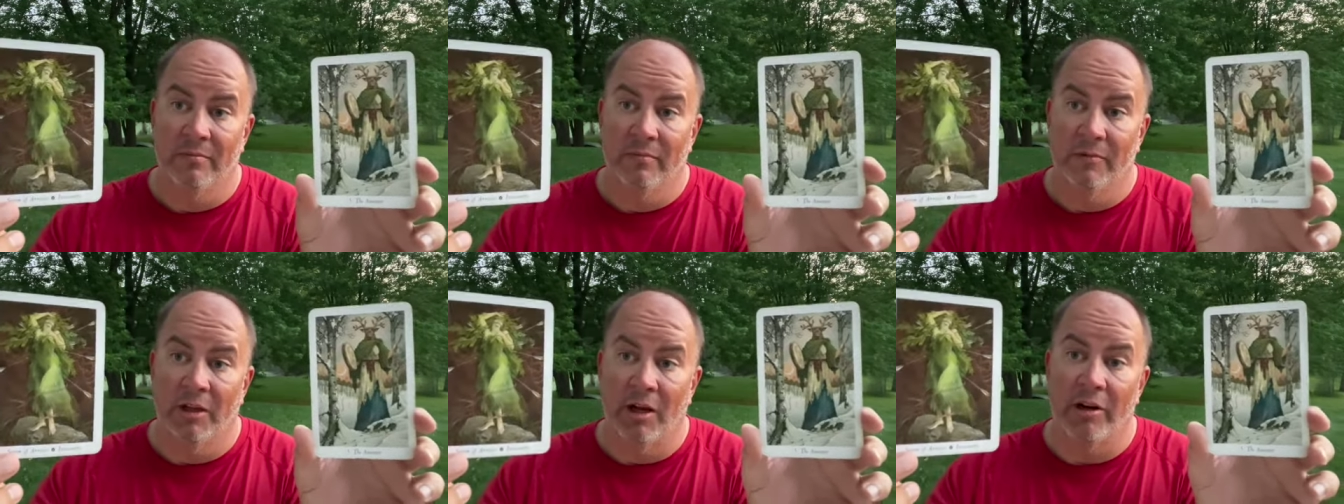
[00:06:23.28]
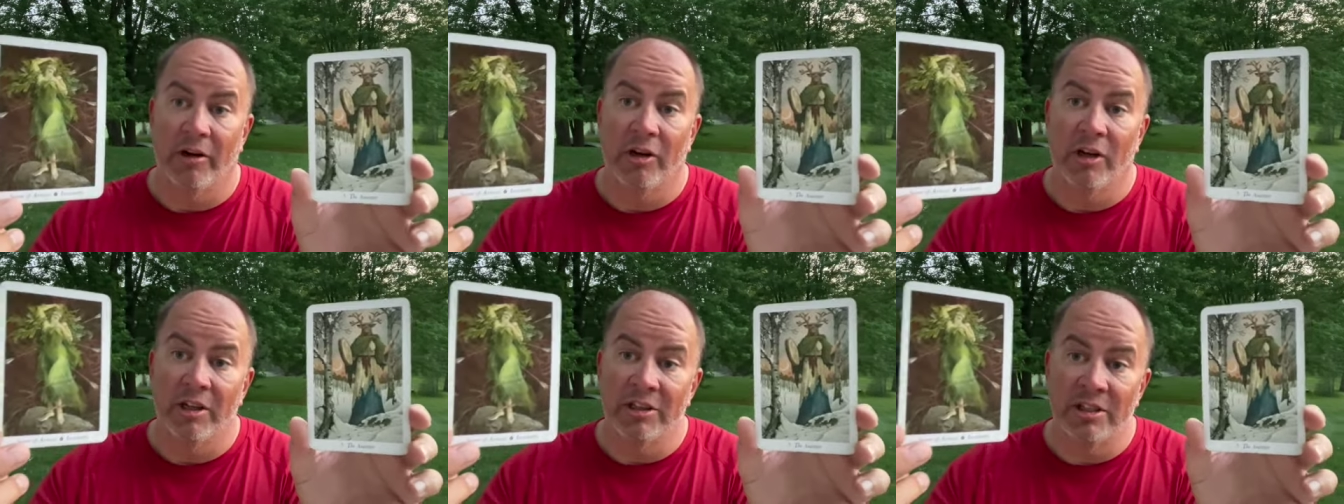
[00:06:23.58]
Are
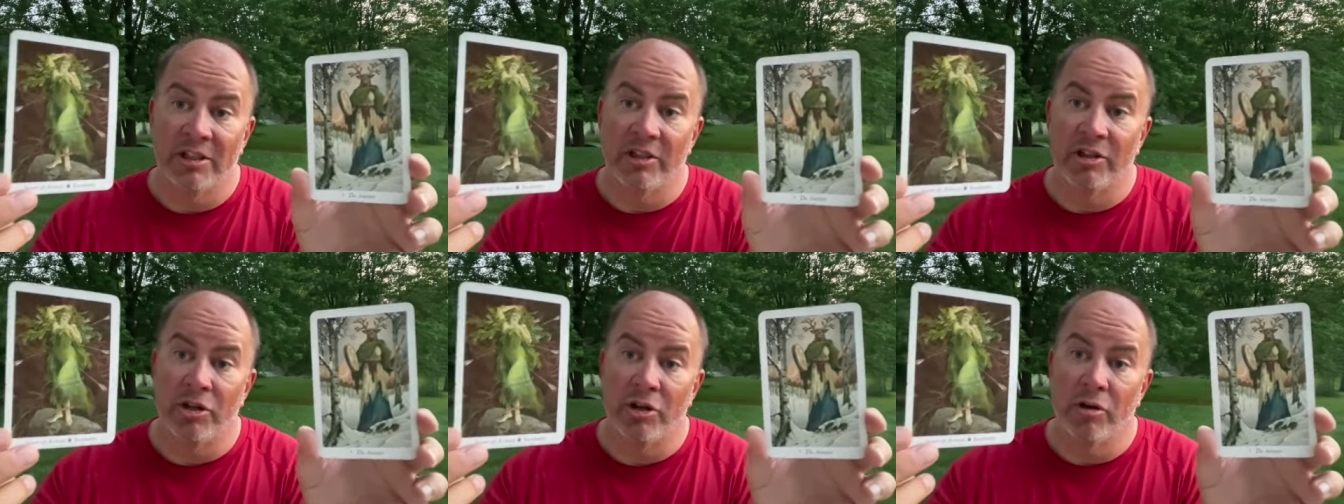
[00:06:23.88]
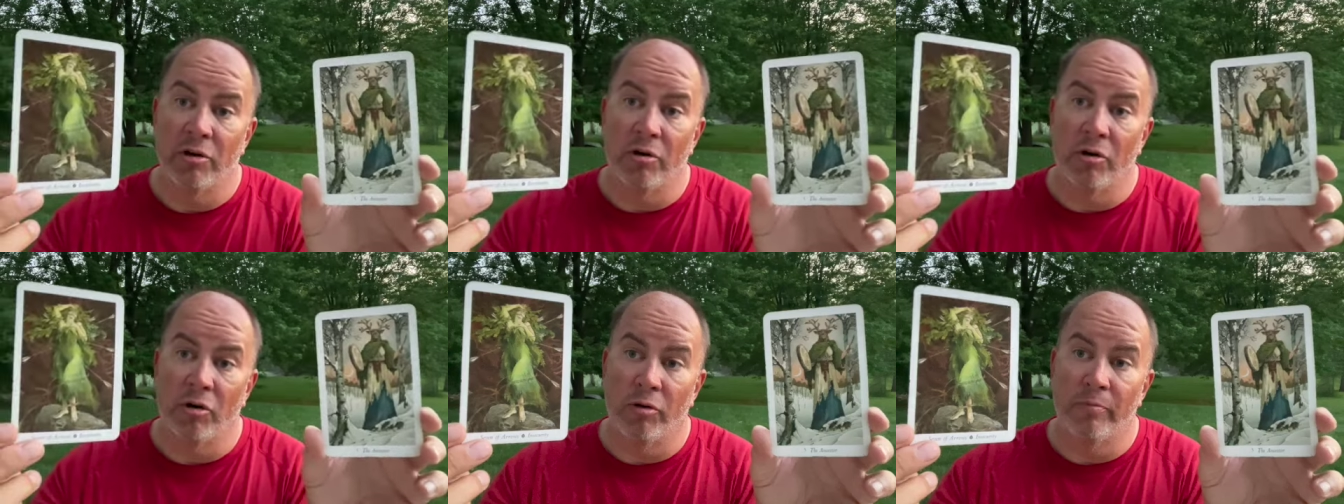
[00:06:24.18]
you listening to
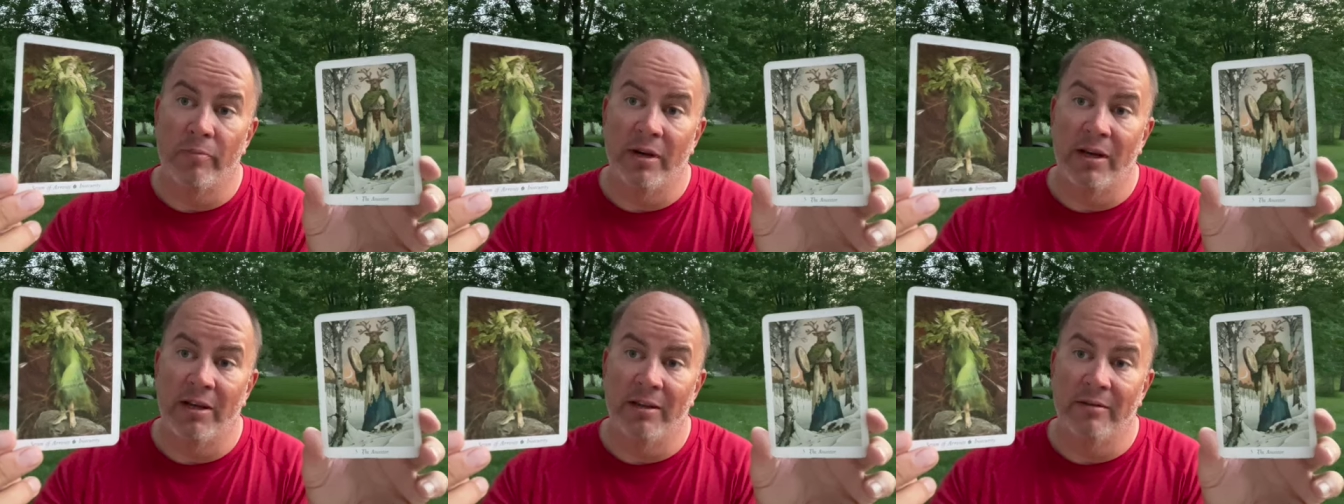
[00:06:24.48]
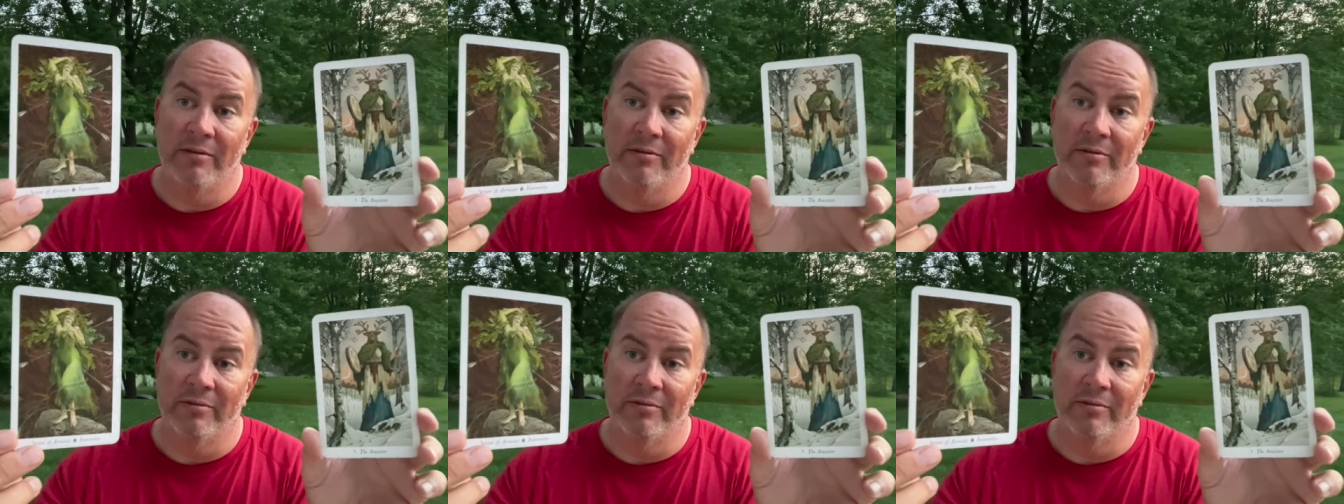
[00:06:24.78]
your own beat?
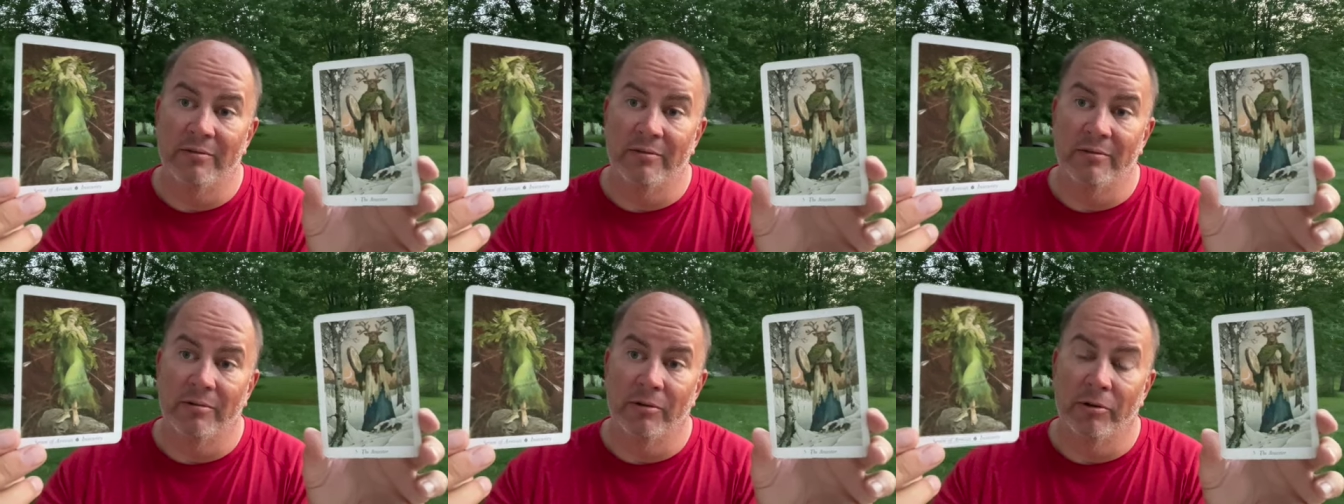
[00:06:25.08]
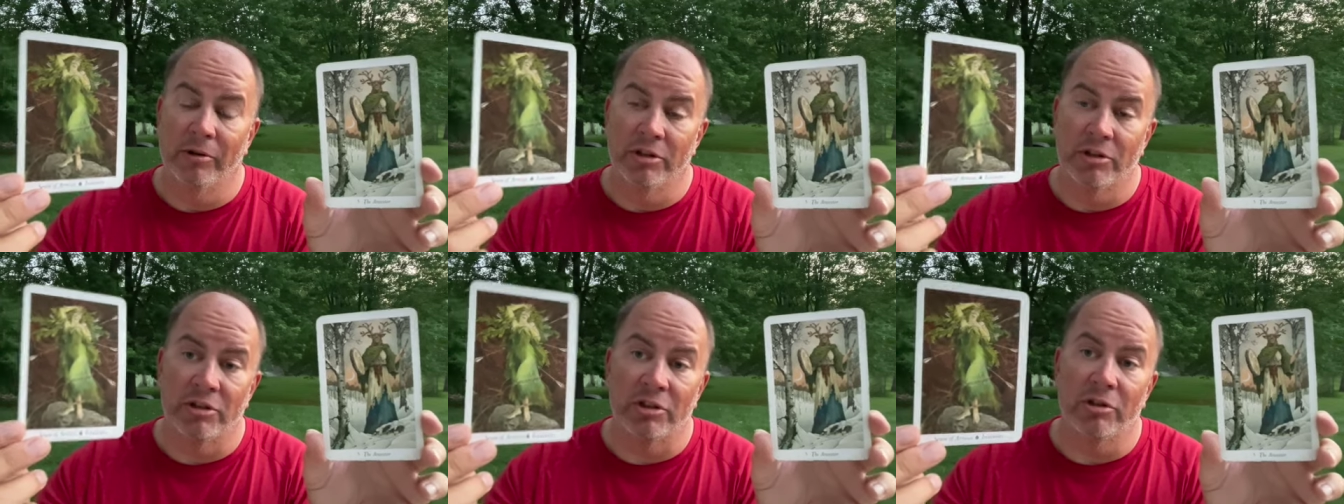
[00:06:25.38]
or are
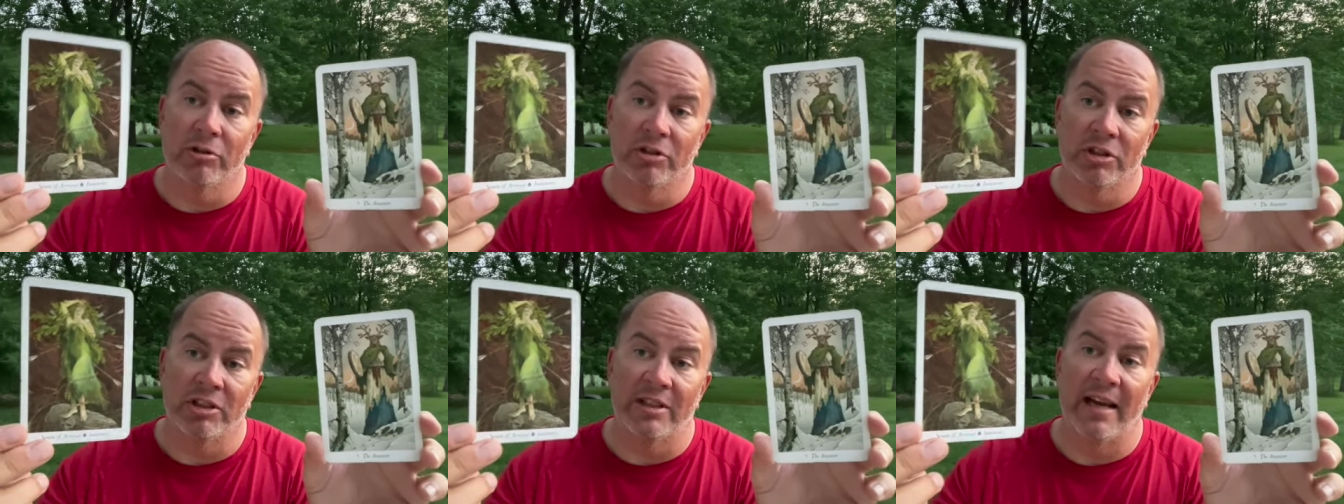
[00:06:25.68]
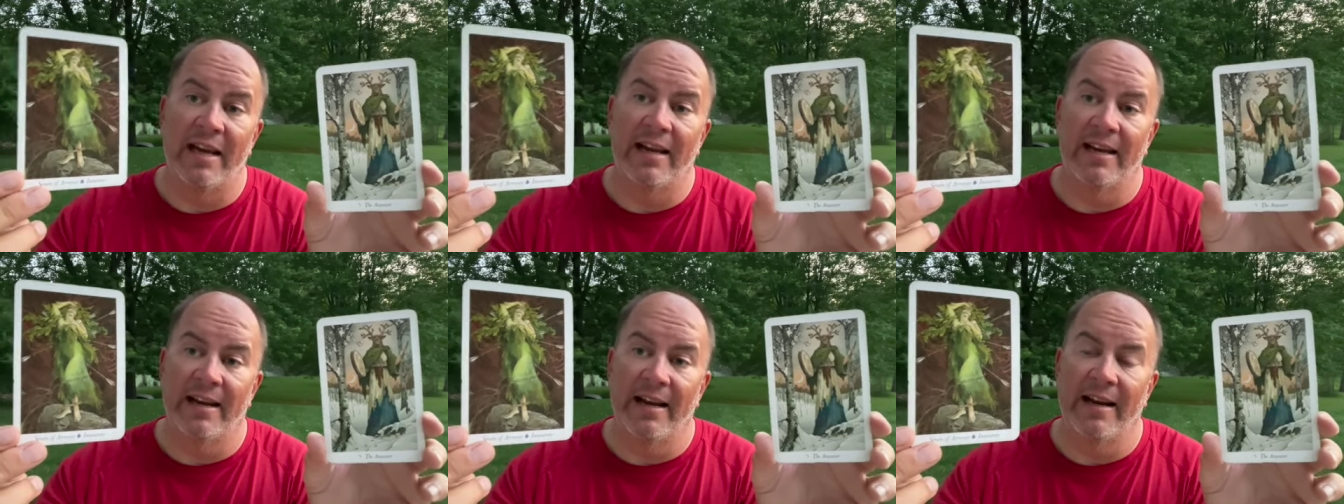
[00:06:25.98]
you still
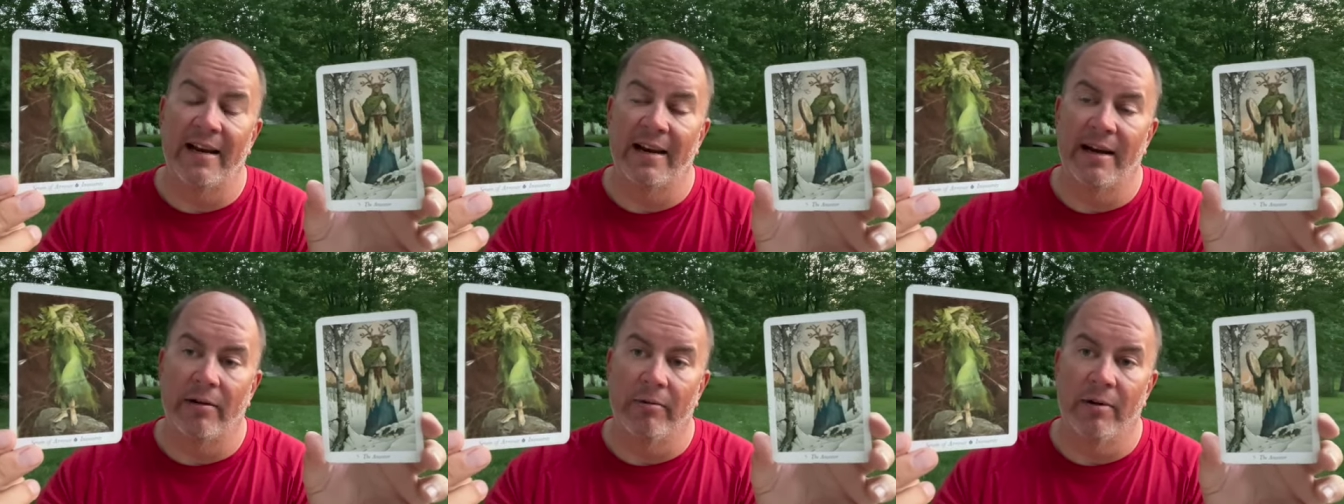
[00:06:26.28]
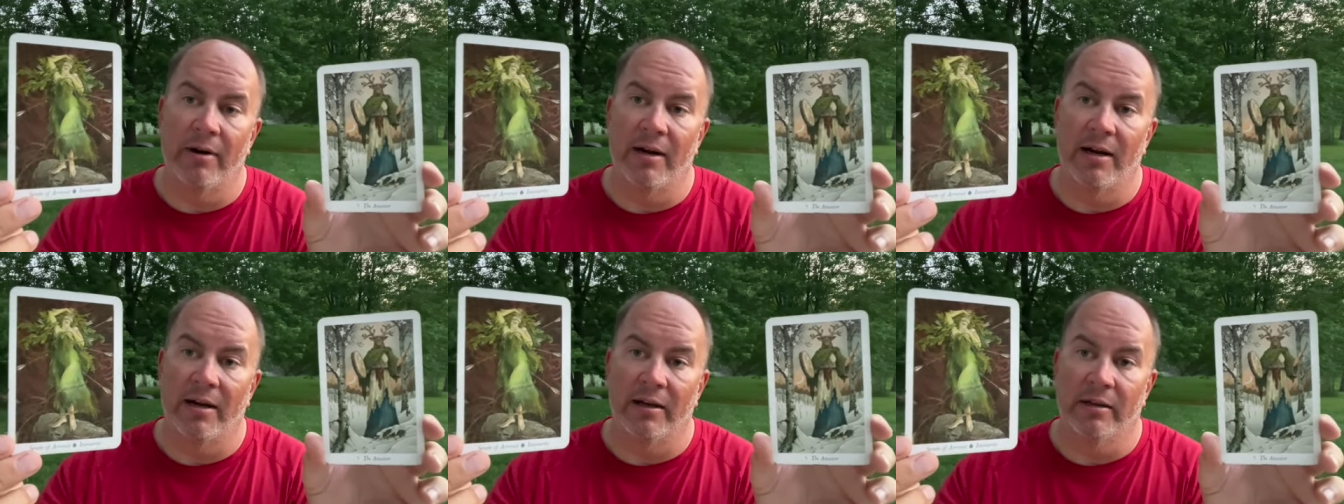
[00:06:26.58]
standing on that
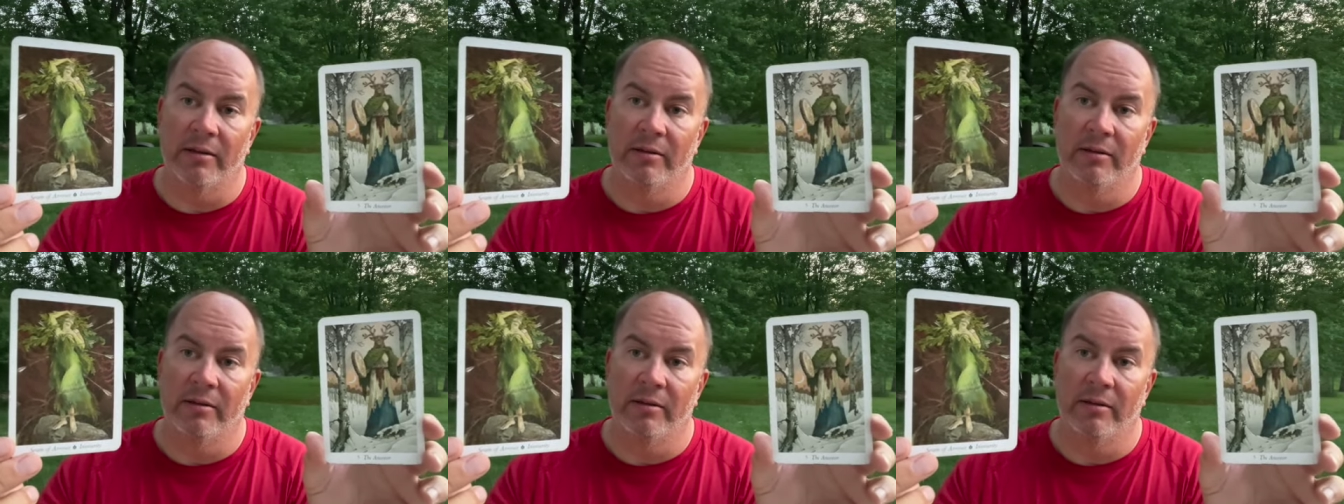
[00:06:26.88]
rock.